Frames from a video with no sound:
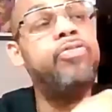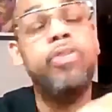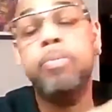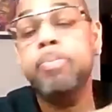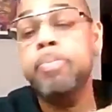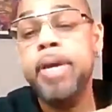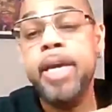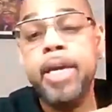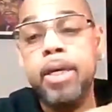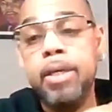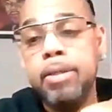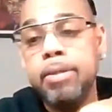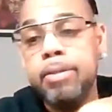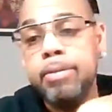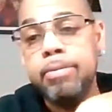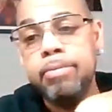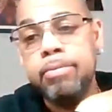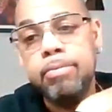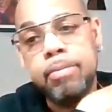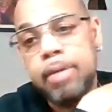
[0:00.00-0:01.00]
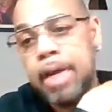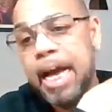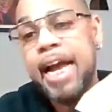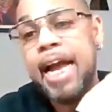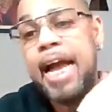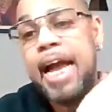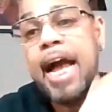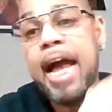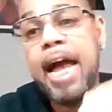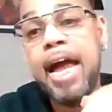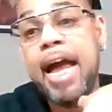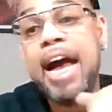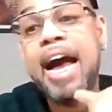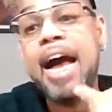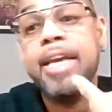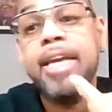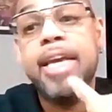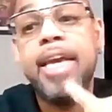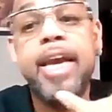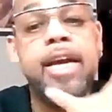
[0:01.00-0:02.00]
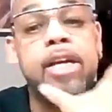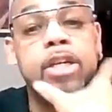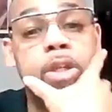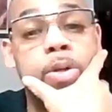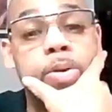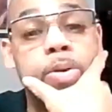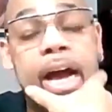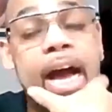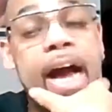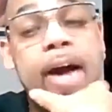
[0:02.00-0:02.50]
for me, I can't do it.